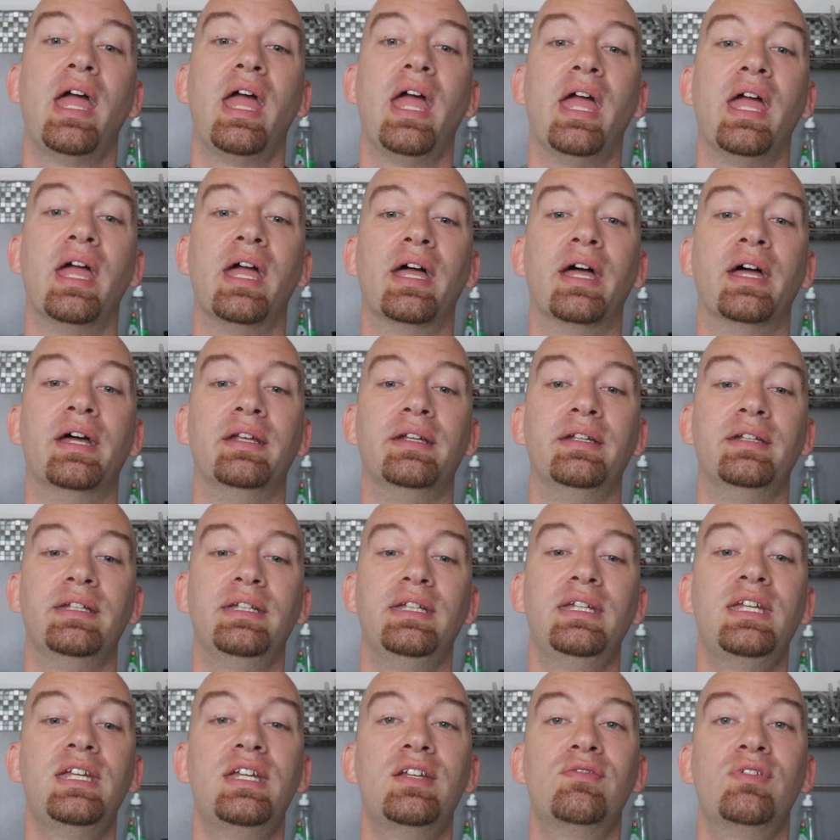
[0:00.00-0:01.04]
And
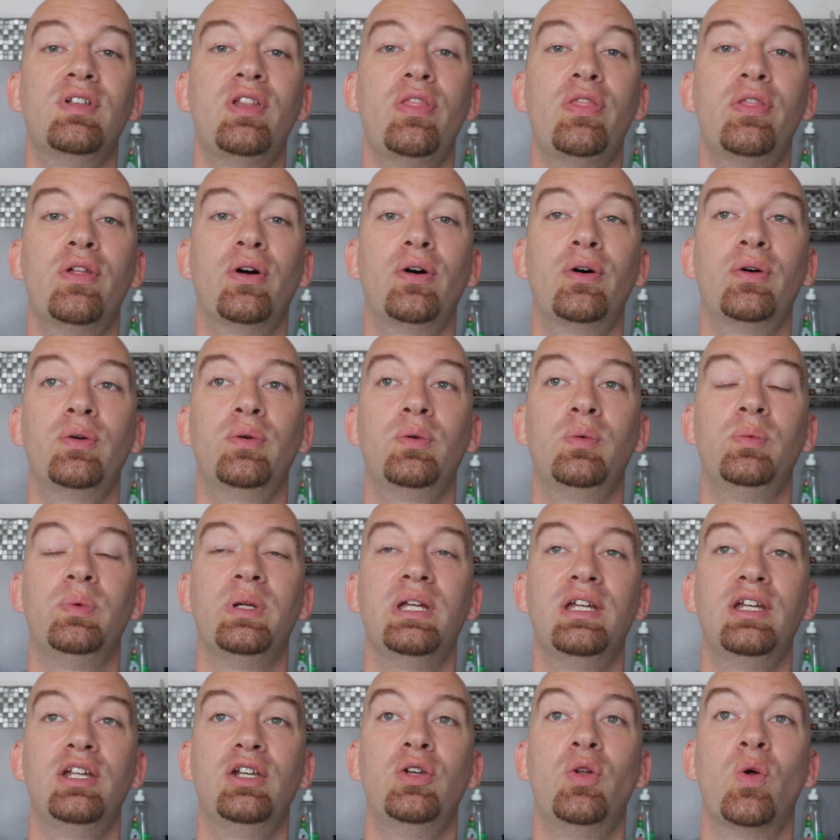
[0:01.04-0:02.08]
even though
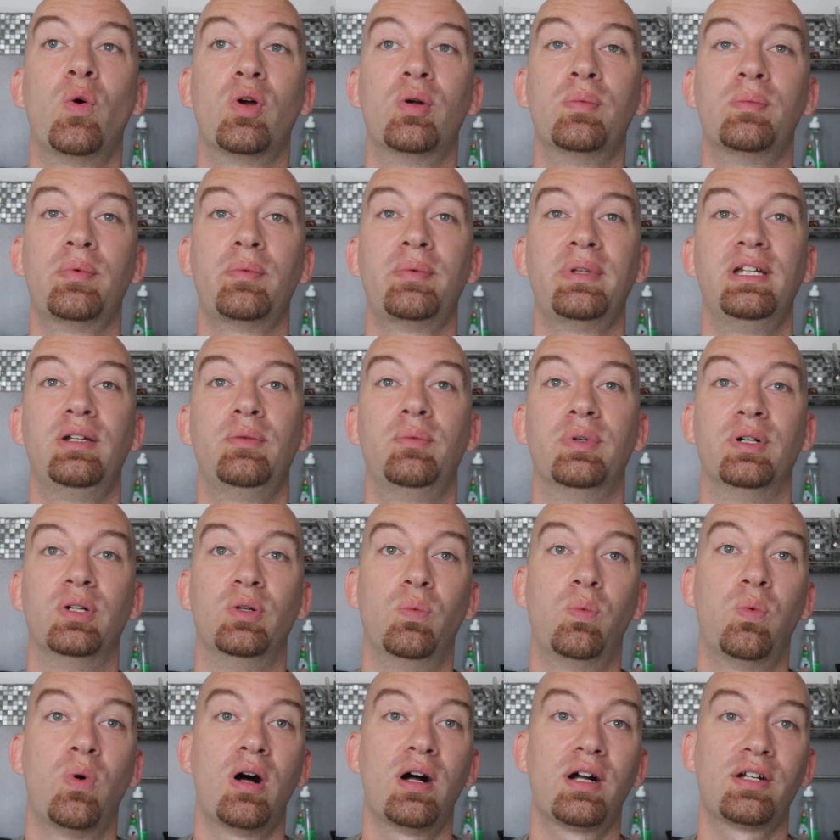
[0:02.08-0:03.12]
we normally
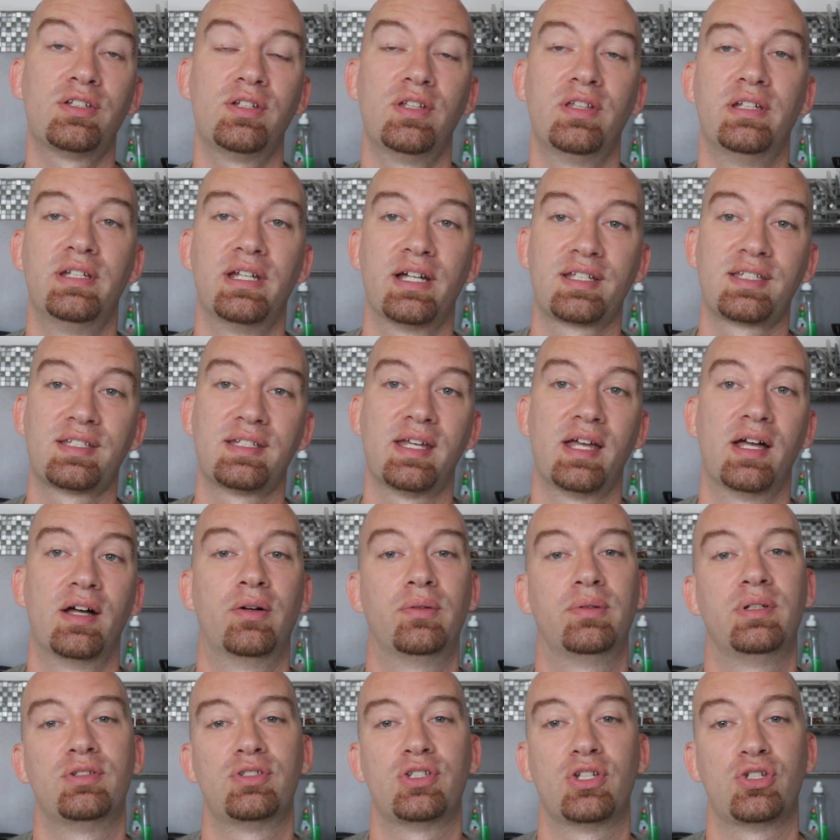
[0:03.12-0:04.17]
would walk to the next
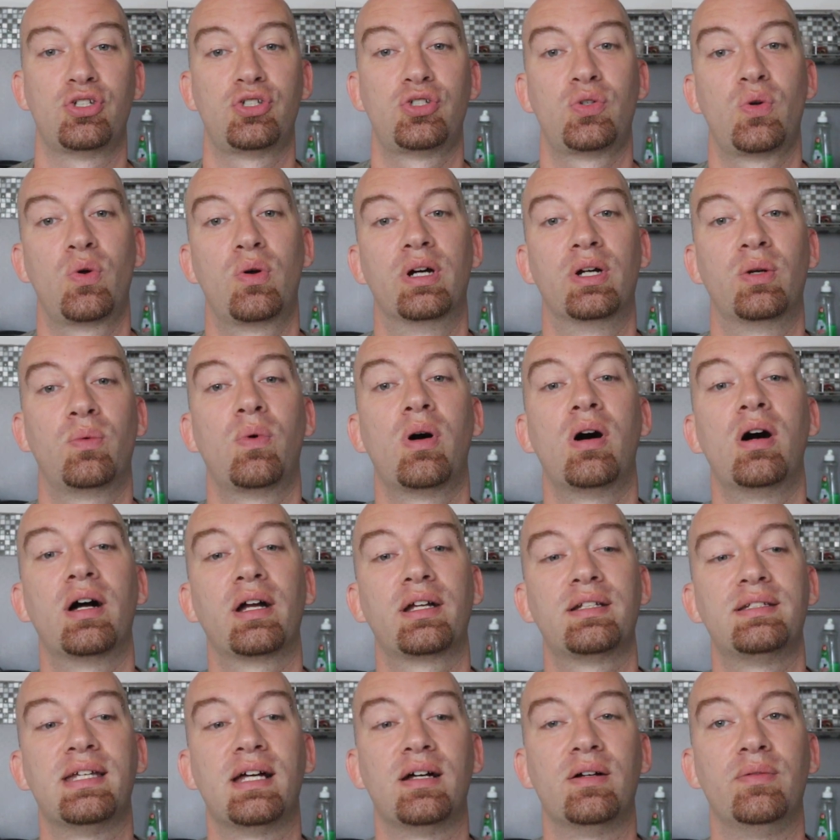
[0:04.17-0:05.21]
town, it's a short
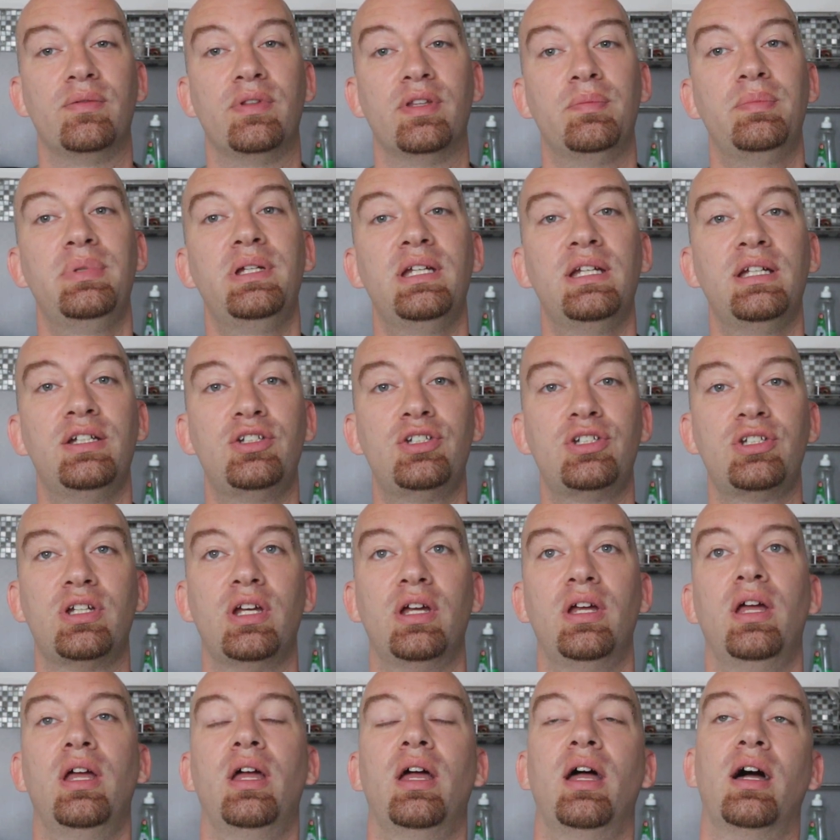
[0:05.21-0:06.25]
walk down the beach,
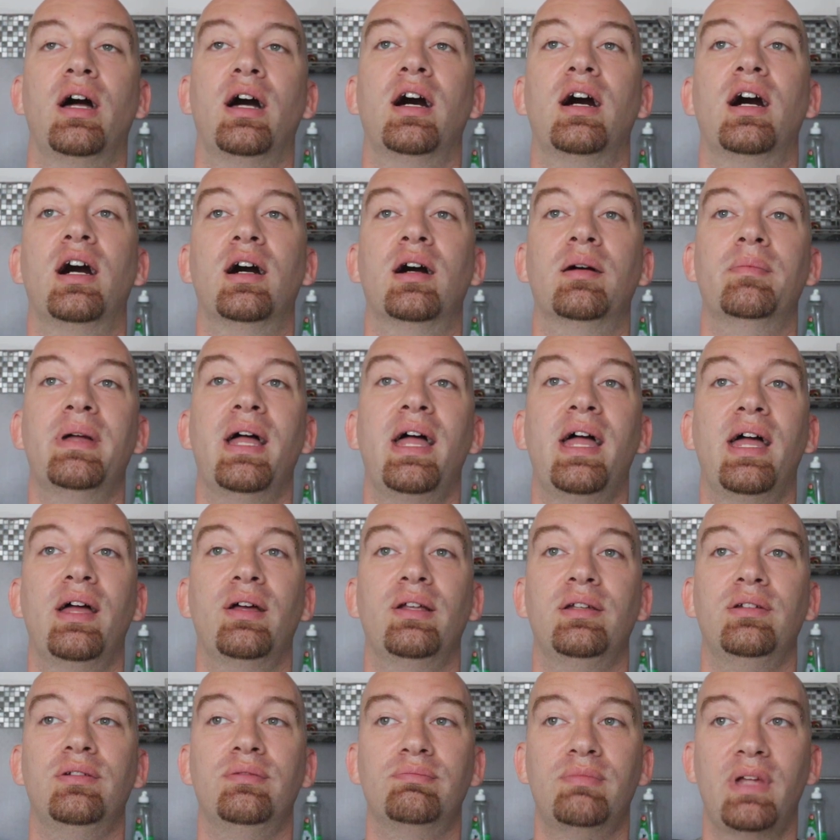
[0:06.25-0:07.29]

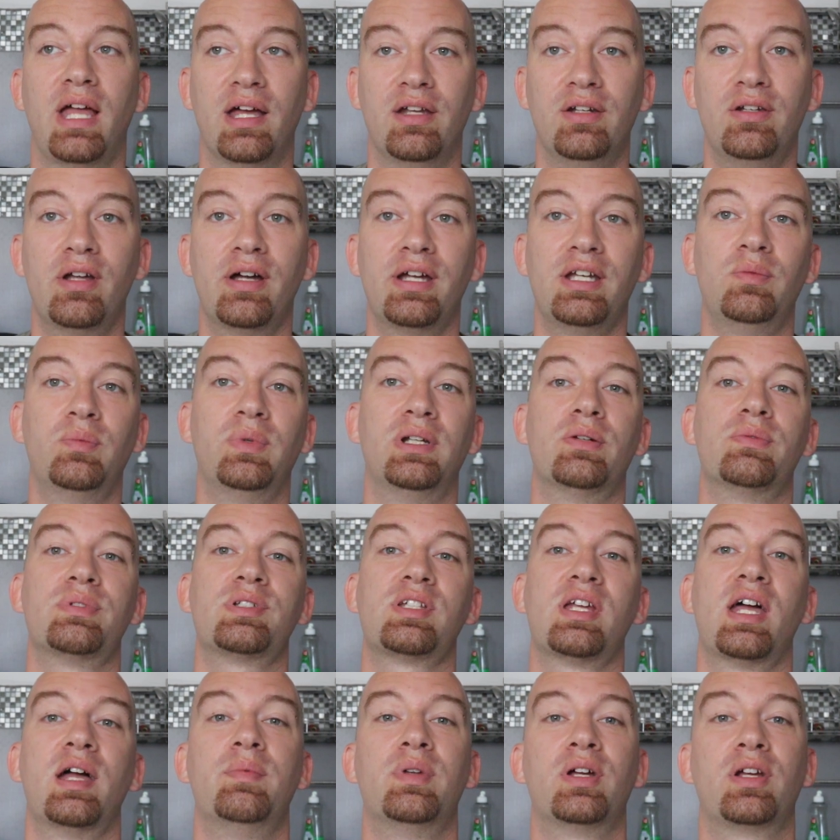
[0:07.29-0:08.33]
at night when it was
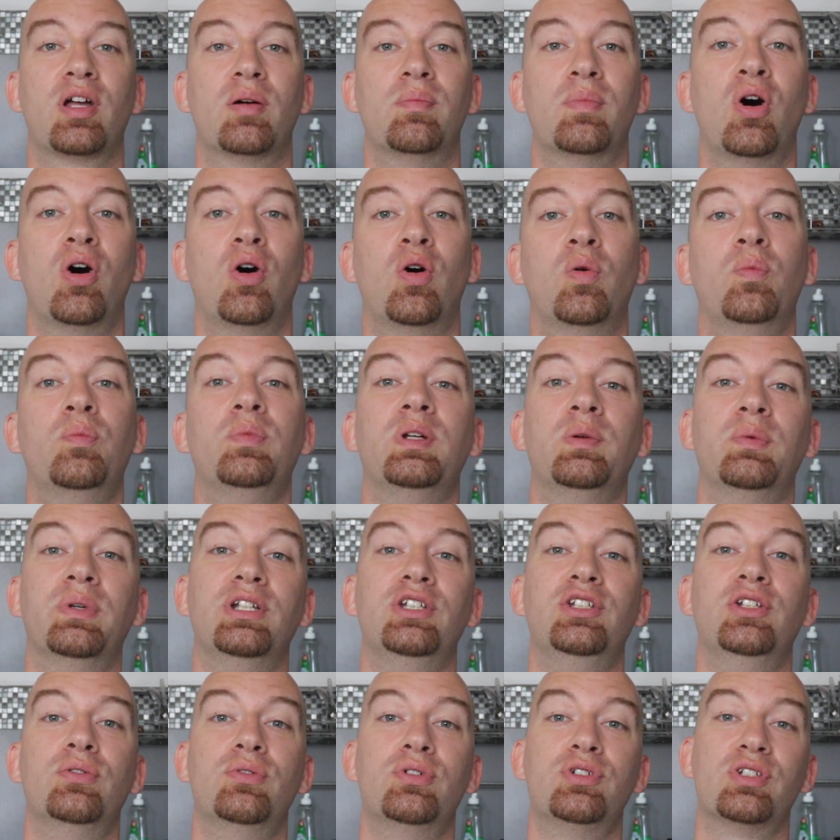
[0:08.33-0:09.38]
time to come home, we would
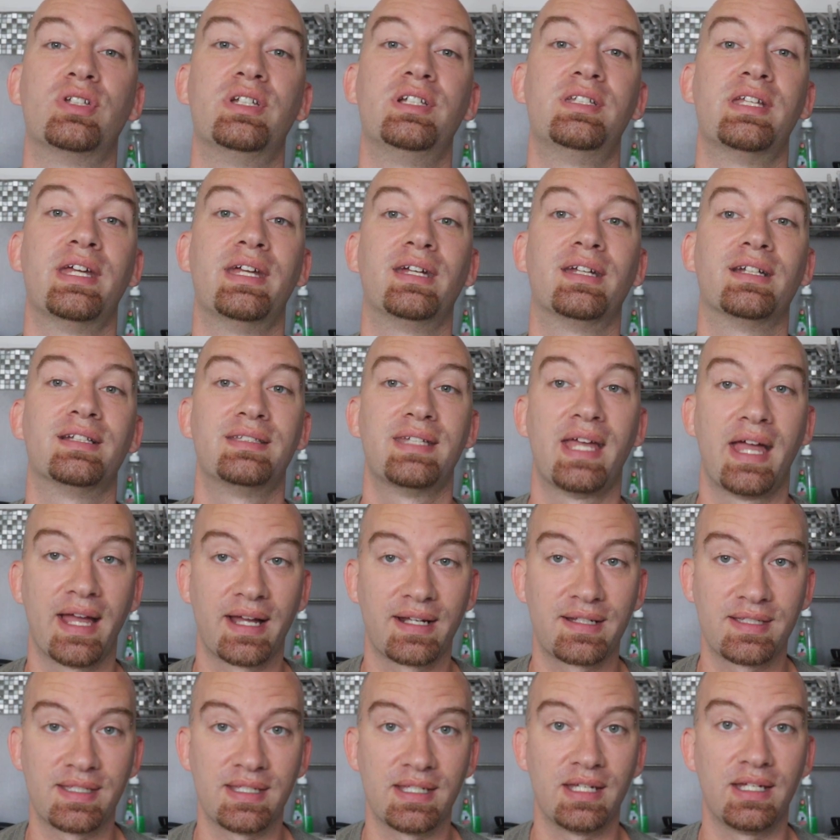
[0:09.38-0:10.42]
usually take a
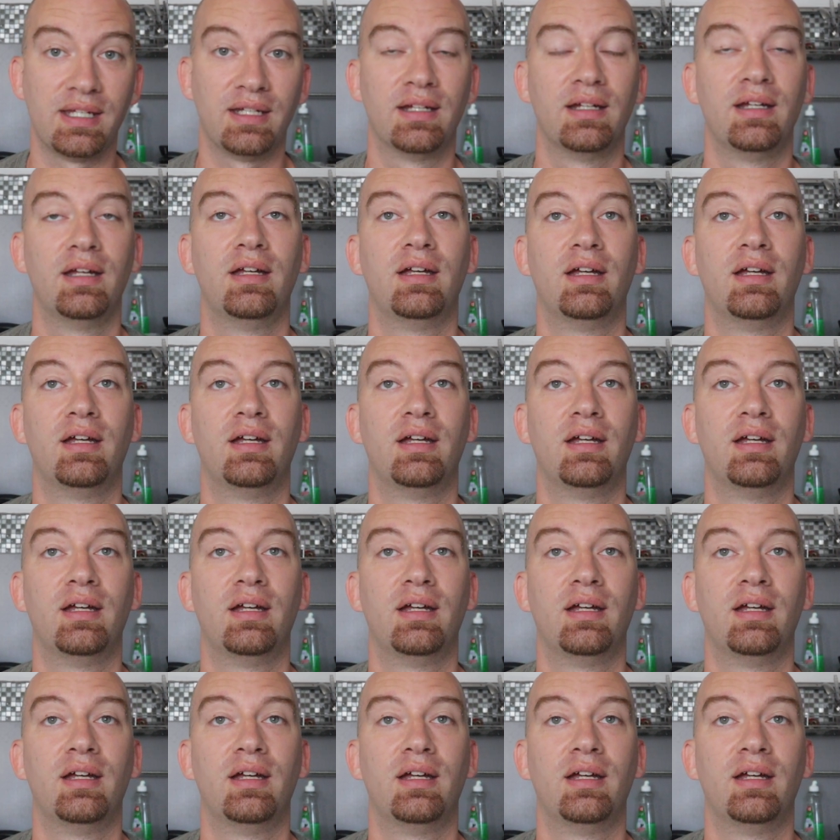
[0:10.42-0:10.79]
taxi.